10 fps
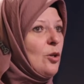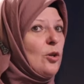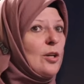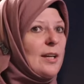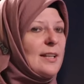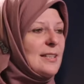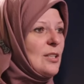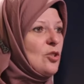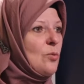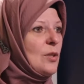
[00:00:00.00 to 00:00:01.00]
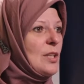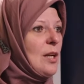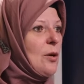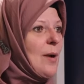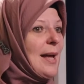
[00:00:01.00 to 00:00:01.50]
Look at Khadija
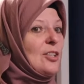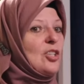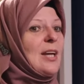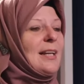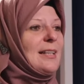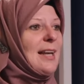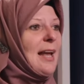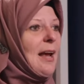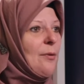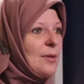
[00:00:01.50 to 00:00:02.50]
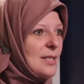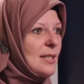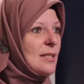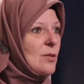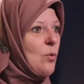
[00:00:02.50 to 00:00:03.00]
radiallahu Anh. she had
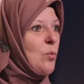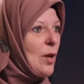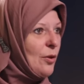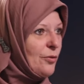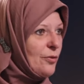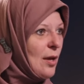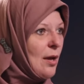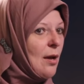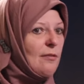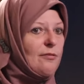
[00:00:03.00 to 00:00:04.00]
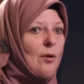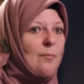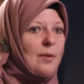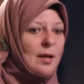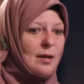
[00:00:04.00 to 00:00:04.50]
inherited wealth
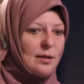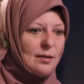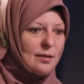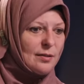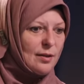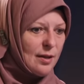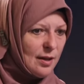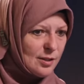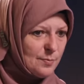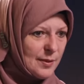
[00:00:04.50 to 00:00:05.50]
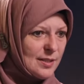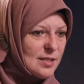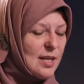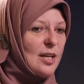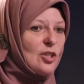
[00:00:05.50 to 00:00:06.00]
from uh,
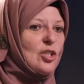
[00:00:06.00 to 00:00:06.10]
husbands.